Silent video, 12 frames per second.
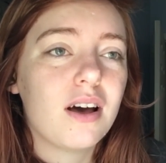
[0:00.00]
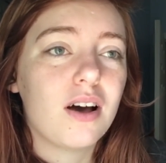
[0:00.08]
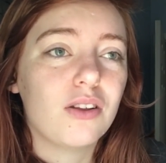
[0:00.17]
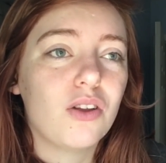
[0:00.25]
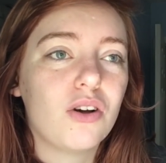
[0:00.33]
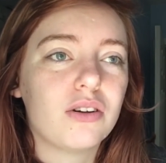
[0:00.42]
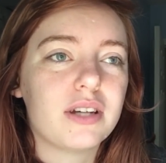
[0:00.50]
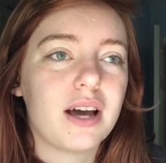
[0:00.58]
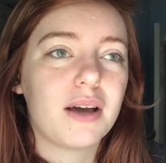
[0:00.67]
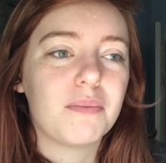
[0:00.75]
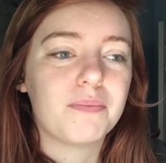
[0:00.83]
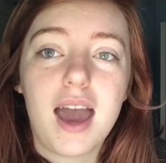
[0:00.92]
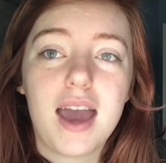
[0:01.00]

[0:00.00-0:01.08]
a long time.